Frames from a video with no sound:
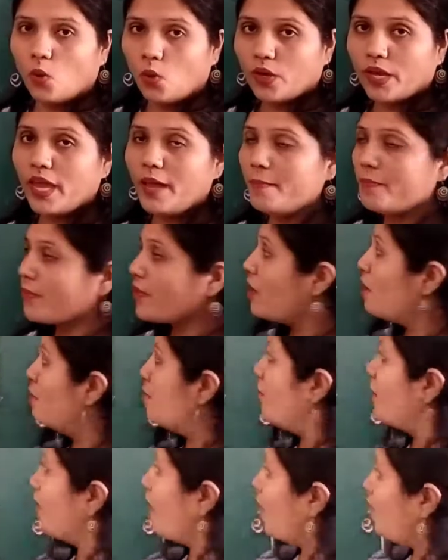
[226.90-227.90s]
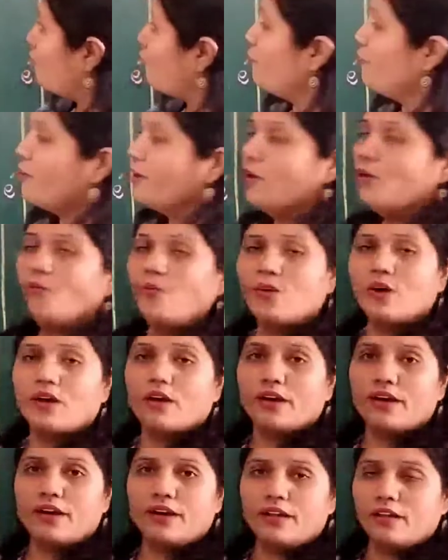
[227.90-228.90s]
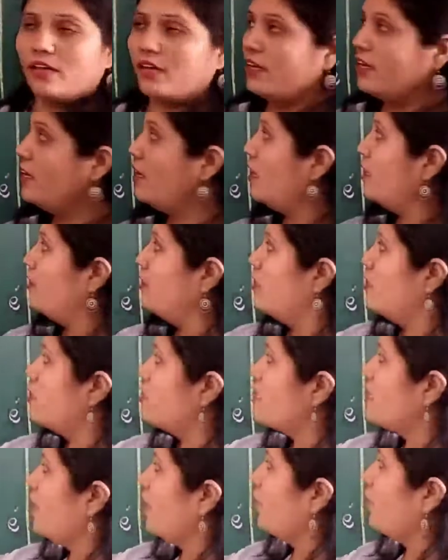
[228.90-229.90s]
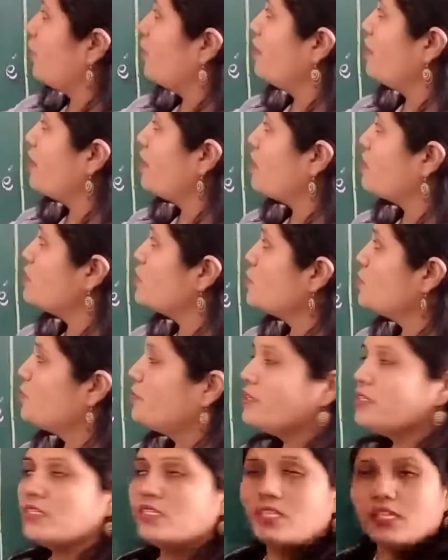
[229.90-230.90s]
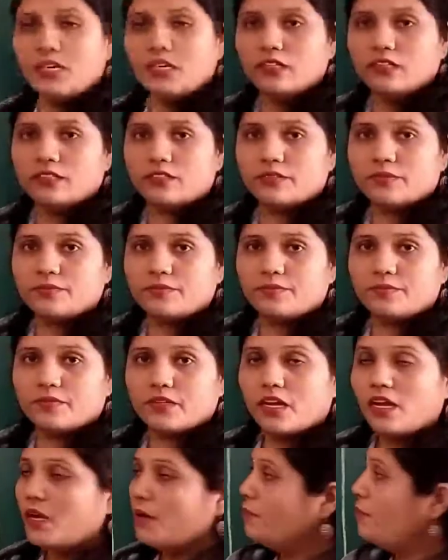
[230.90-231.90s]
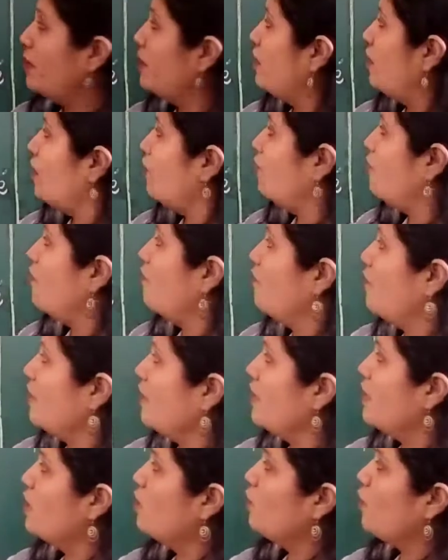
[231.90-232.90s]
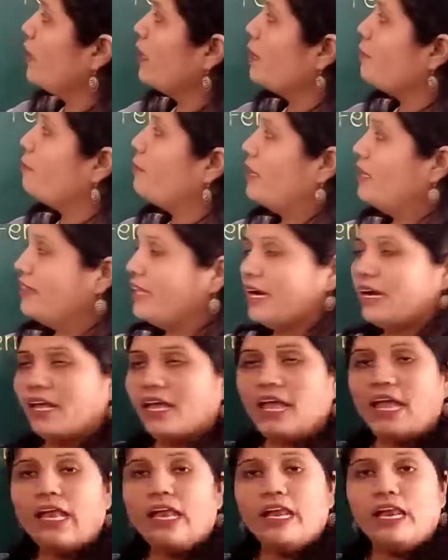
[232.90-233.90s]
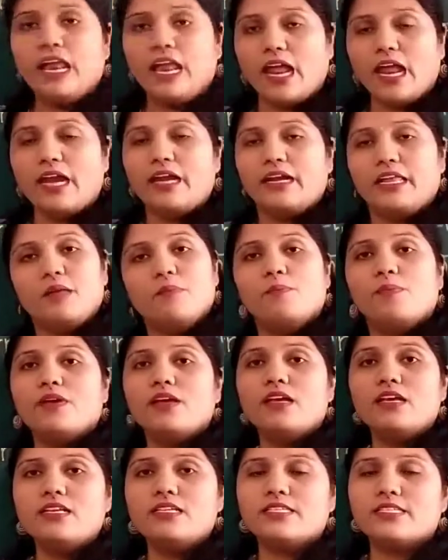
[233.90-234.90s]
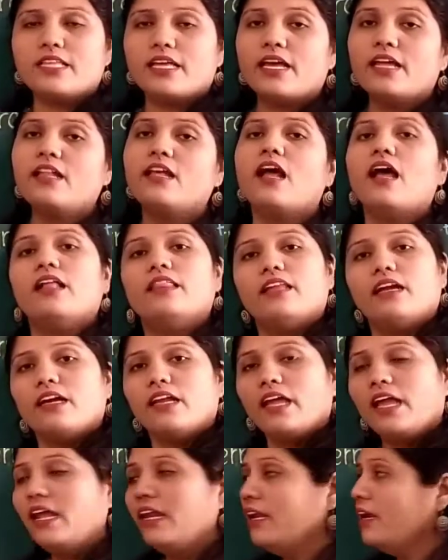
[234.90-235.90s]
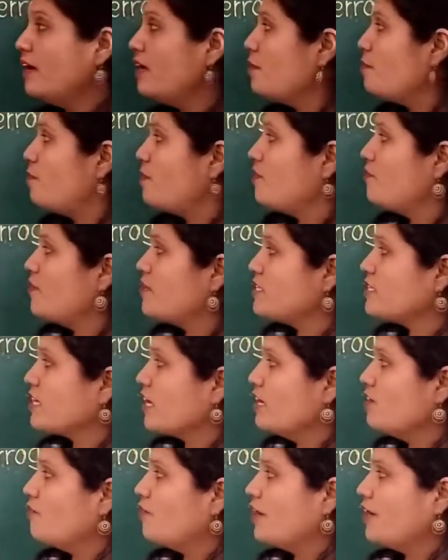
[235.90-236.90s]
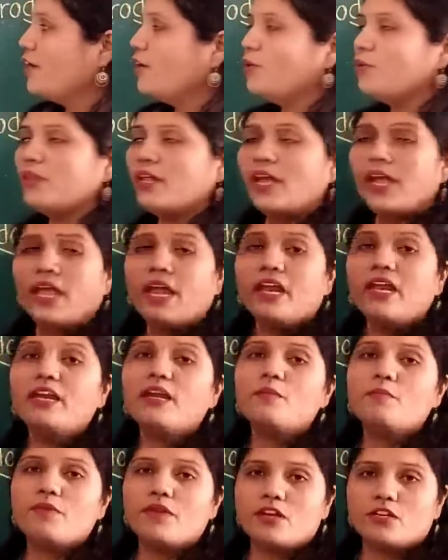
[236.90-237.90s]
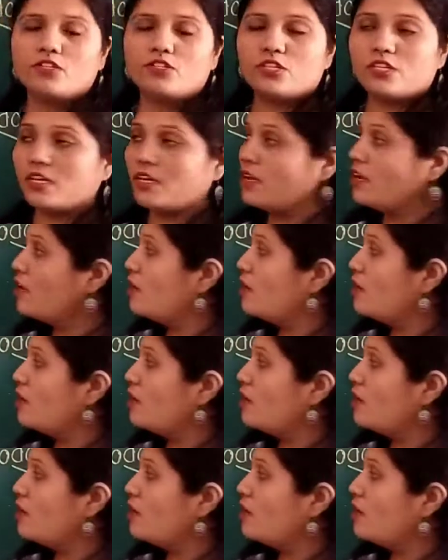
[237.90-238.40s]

Okay, but afterward here this electron transfers here. But afterward here what happened, that NADP is there, that NADP which convert into the NADPH2.